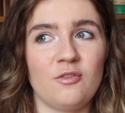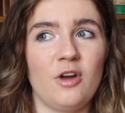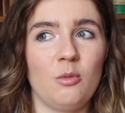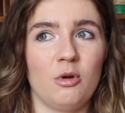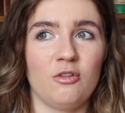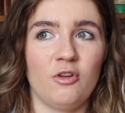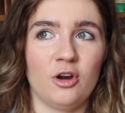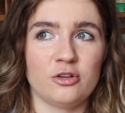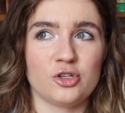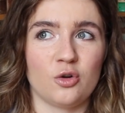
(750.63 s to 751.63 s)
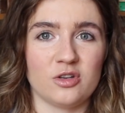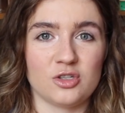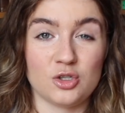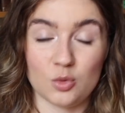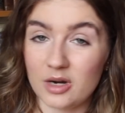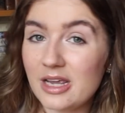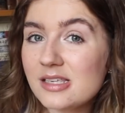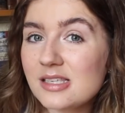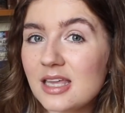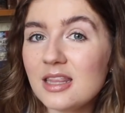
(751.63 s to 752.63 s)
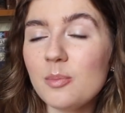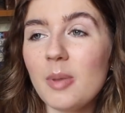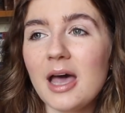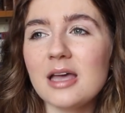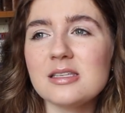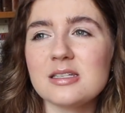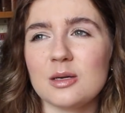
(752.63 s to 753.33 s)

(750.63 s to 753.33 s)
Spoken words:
I've read one of her short stories in the past.